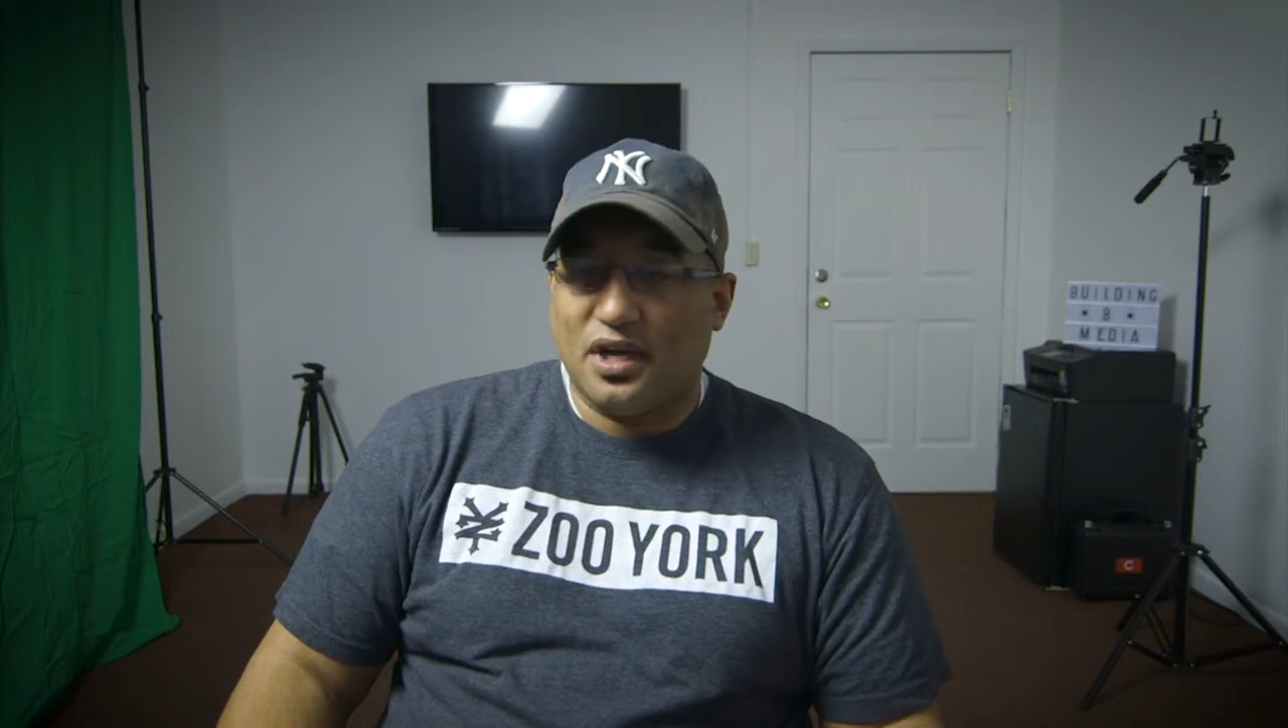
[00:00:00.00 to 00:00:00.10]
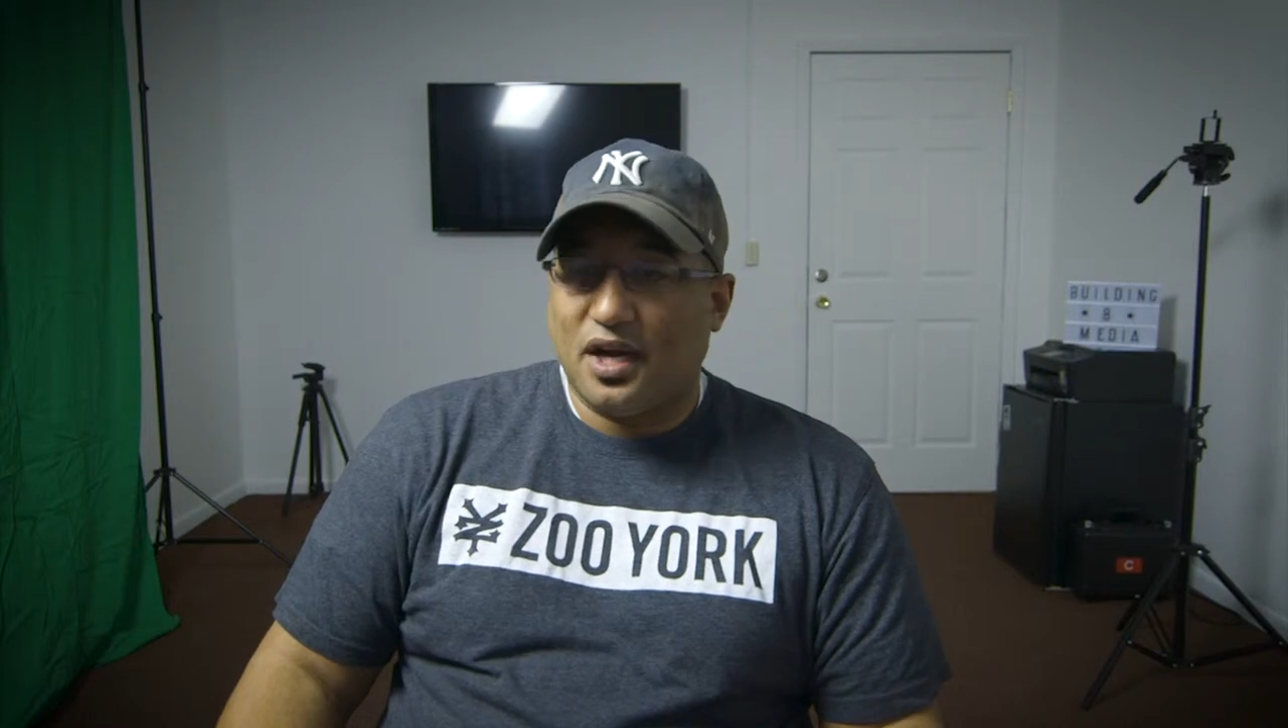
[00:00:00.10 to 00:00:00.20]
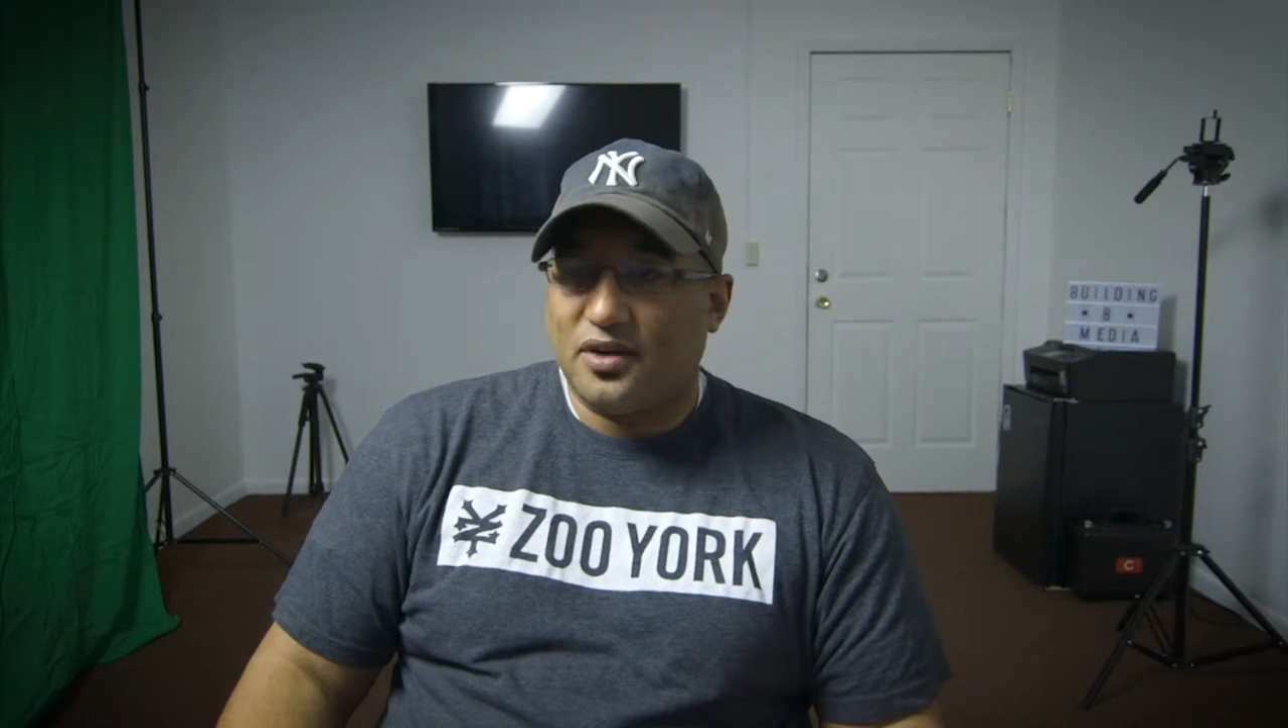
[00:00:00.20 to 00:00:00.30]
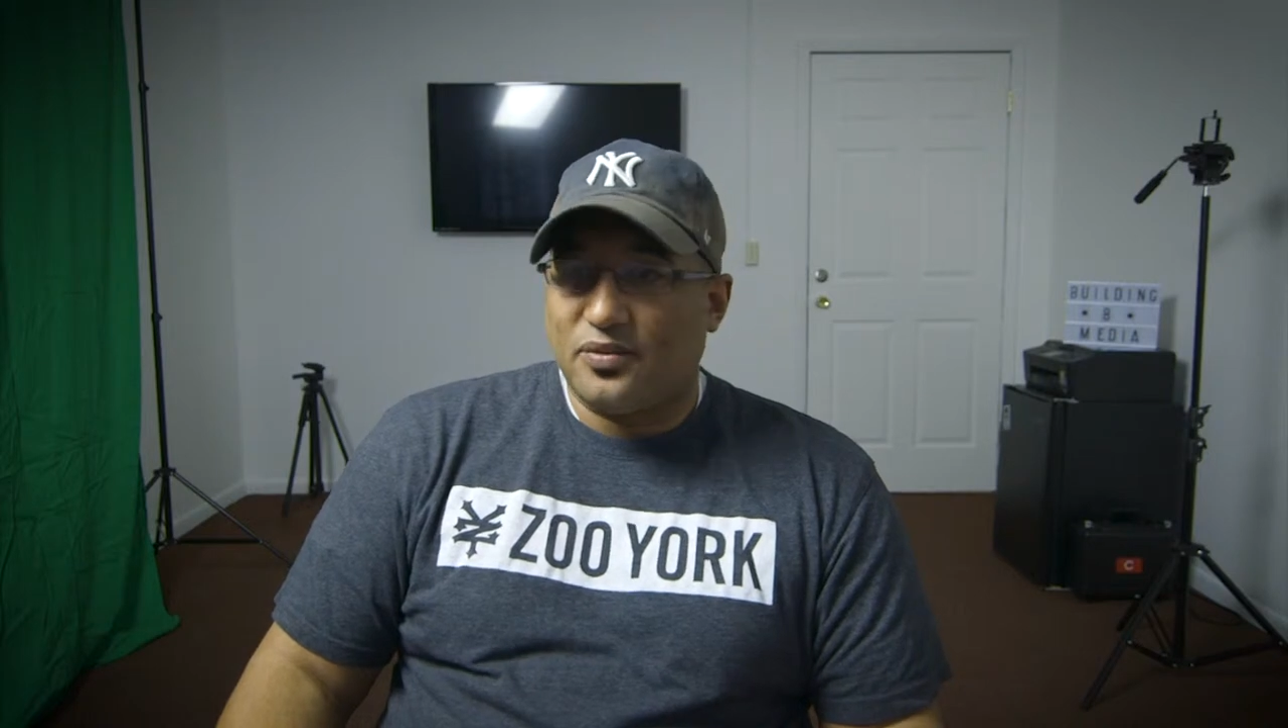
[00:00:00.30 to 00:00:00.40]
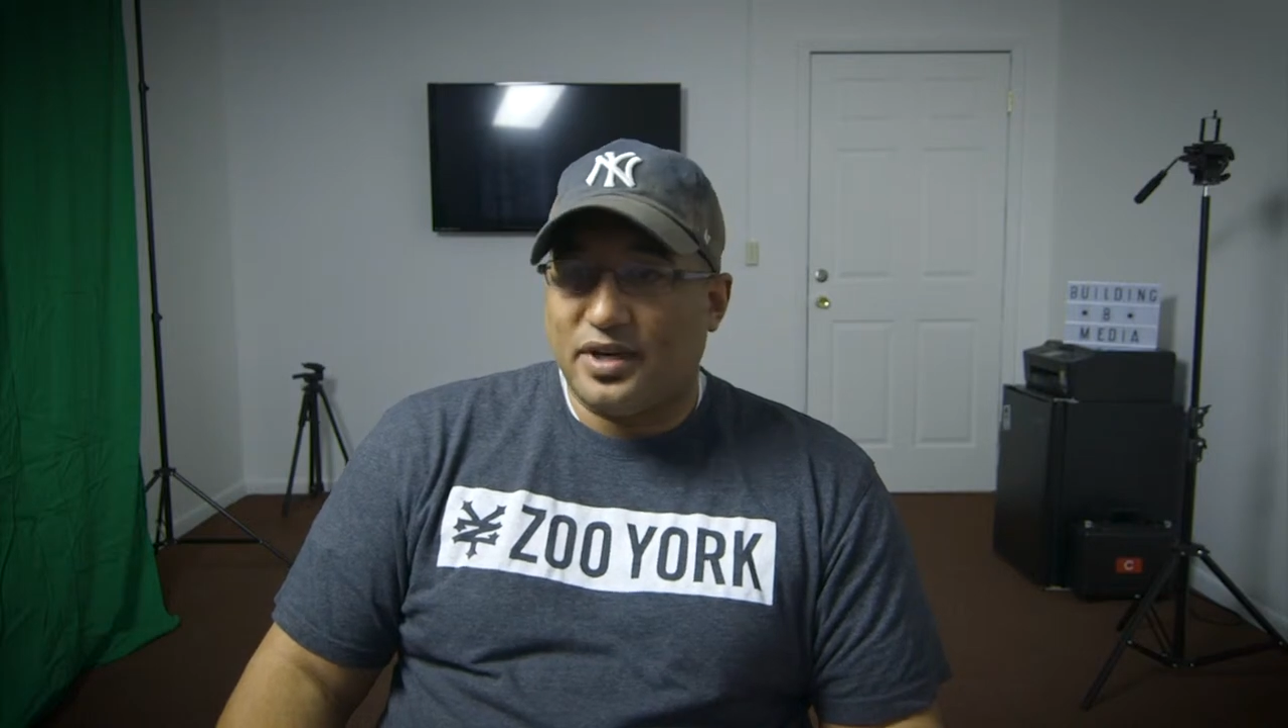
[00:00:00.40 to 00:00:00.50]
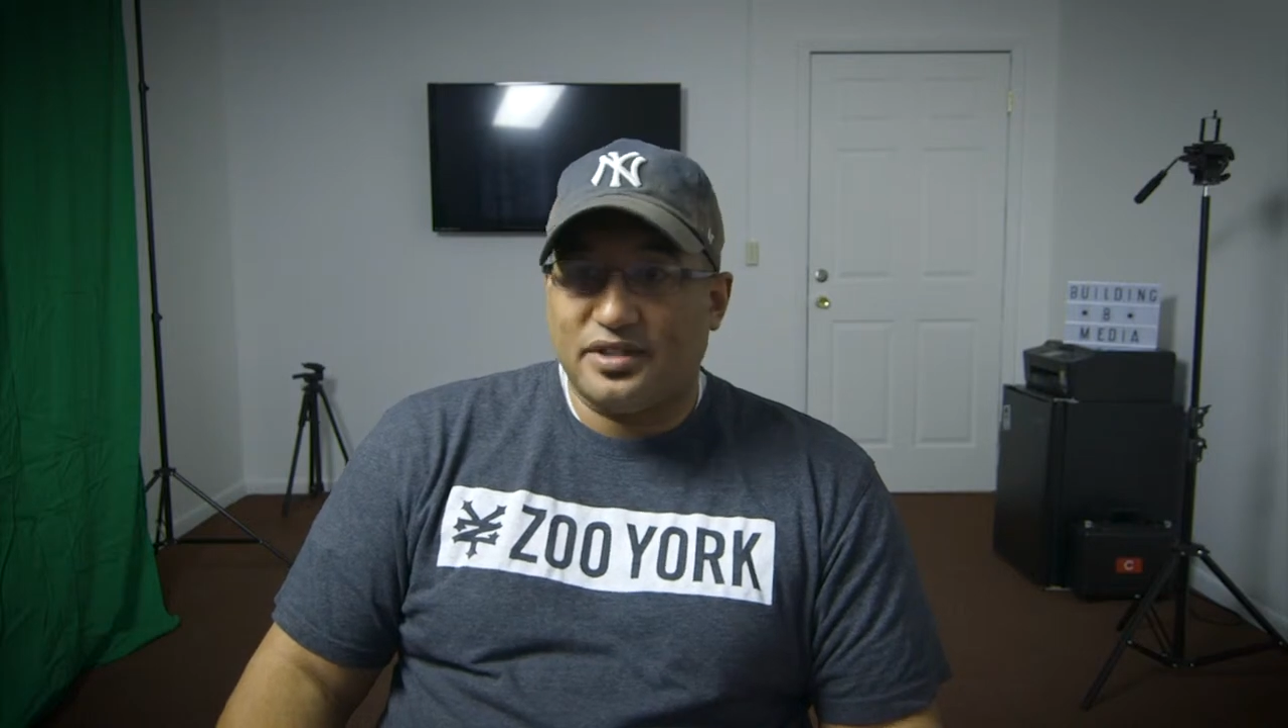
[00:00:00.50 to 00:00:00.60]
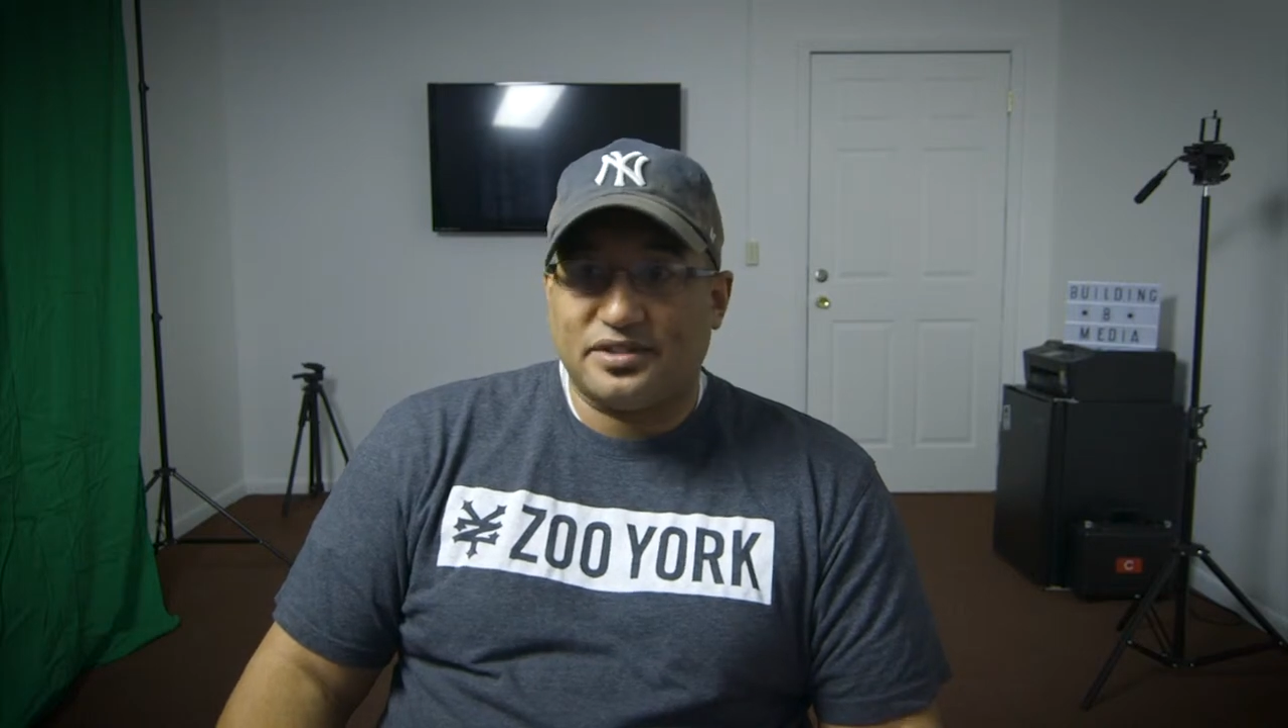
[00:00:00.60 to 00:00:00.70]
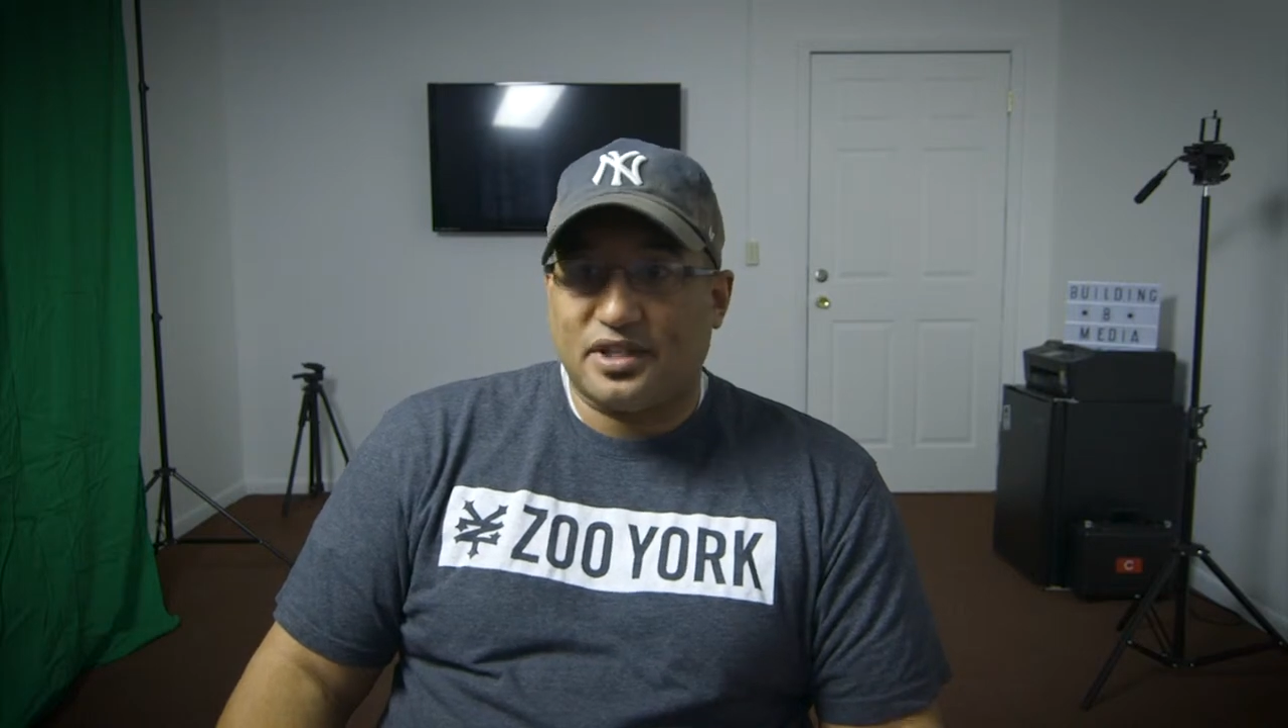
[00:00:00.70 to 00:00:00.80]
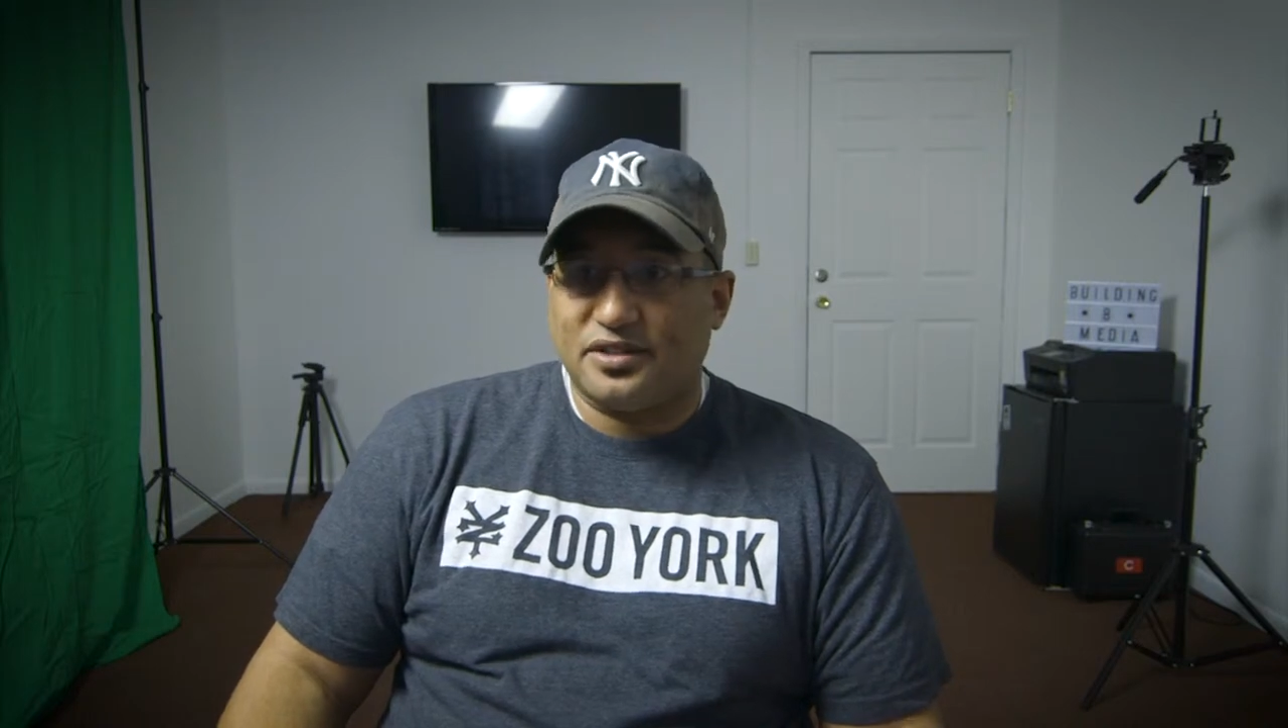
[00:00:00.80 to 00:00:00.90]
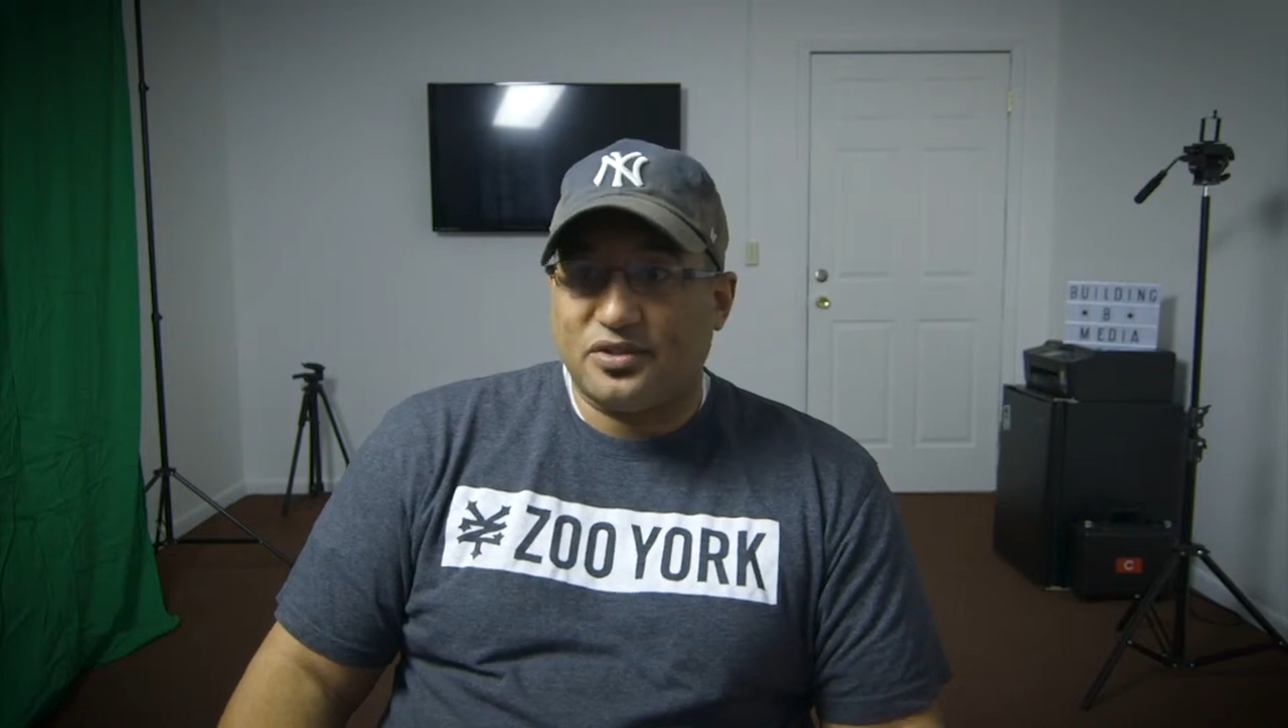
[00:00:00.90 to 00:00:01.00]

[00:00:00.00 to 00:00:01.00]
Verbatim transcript: uh, ready to start